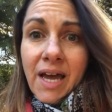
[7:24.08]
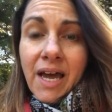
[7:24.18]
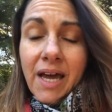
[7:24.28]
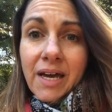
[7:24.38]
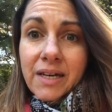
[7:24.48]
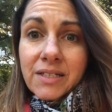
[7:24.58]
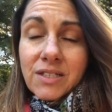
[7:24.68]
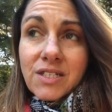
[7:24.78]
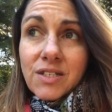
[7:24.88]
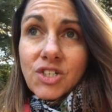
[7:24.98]

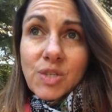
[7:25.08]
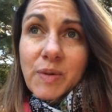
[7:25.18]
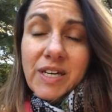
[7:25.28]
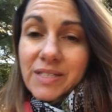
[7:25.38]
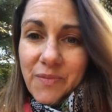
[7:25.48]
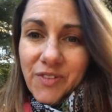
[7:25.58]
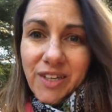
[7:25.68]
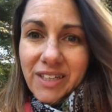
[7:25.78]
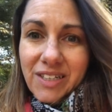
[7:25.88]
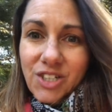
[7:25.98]
And just because I'm
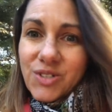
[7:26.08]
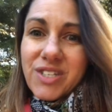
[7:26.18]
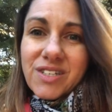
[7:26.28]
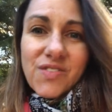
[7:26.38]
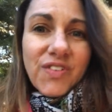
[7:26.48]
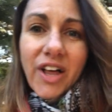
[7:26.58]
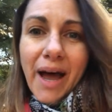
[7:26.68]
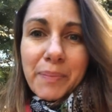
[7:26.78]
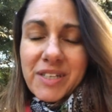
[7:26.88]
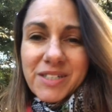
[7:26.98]
feeling, choosing to feel
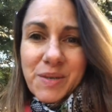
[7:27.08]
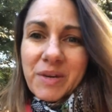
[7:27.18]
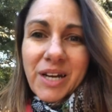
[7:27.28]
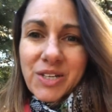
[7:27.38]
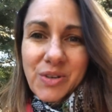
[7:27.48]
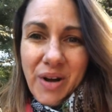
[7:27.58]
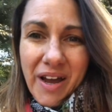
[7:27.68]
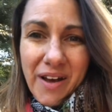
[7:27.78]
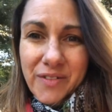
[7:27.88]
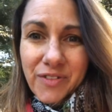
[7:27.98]
happy doesn't mean I don't
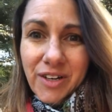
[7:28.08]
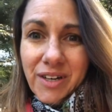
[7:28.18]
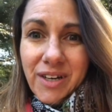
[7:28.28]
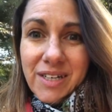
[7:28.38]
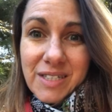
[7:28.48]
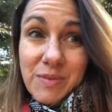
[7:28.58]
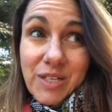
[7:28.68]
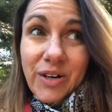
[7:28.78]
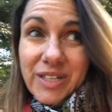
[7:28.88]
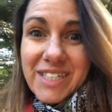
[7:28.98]
have some
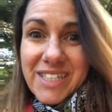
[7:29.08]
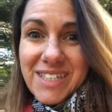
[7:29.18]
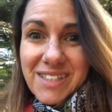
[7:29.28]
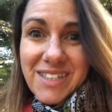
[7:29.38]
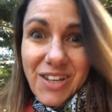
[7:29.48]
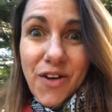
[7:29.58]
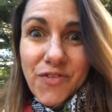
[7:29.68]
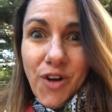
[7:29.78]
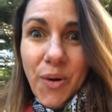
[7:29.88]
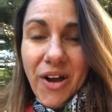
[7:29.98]
serious
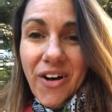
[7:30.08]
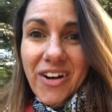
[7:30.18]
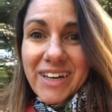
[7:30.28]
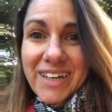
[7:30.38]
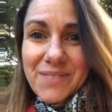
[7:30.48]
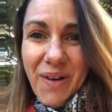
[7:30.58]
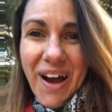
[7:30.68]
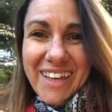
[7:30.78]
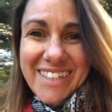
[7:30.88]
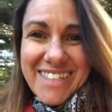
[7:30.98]
stuff going on
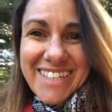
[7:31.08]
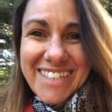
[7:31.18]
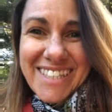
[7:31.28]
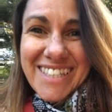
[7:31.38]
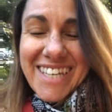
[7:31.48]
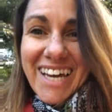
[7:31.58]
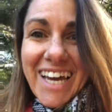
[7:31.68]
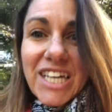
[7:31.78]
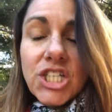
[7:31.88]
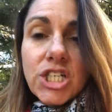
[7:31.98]
behind the scenes.
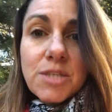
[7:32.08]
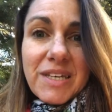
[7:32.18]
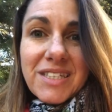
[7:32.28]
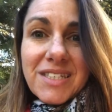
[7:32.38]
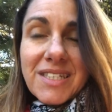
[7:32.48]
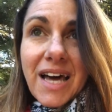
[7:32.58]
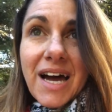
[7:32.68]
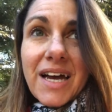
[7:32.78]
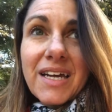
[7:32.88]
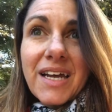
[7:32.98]
It just means
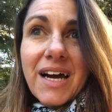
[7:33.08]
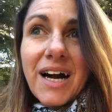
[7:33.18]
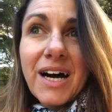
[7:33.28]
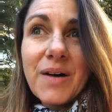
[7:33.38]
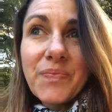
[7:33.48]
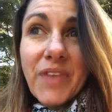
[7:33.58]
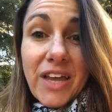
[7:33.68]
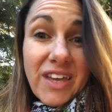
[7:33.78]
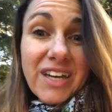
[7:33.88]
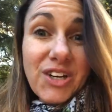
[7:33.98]
that, um,
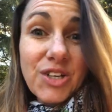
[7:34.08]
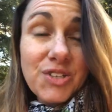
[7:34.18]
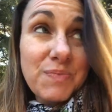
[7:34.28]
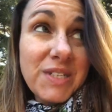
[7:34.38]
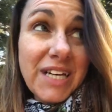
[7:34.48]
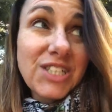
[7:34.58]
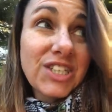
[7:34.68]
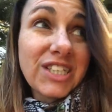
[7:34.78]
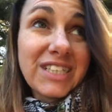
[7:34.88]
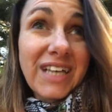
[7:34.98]
that, that could
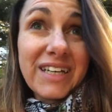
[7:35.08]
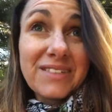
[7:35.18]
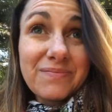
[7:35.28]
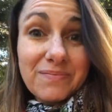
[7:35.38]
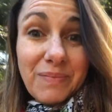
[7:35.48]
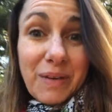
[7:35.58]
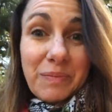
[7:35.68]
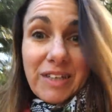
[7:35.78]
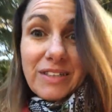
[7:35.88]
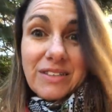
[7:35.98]
potentially like make
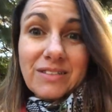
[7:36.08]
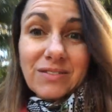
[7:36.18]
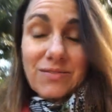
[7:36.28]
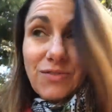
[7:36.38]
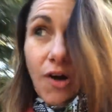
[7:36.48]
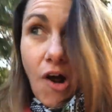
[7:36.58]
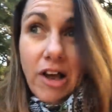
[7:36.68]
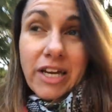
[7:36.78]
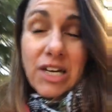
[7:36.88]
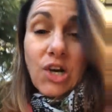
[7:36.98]
me
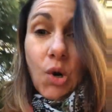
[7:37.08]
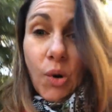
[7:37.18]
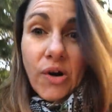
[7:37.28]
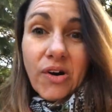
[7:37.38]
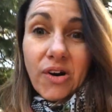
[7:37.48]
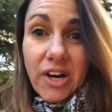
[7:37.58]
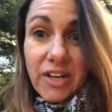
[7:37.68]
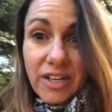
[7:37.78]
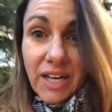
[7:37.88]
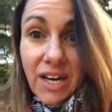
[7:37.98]
rock in a corner
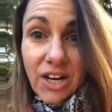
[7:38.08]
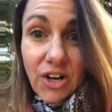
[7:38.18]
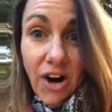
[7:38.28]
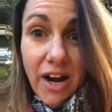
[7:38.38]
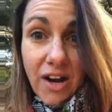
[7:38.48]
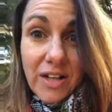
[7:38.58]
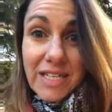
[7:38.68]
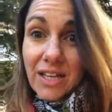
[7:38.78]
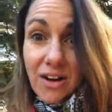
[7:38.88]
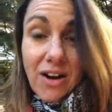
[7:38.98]
and cry all
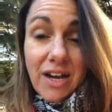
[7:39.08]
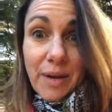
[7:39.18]
day long.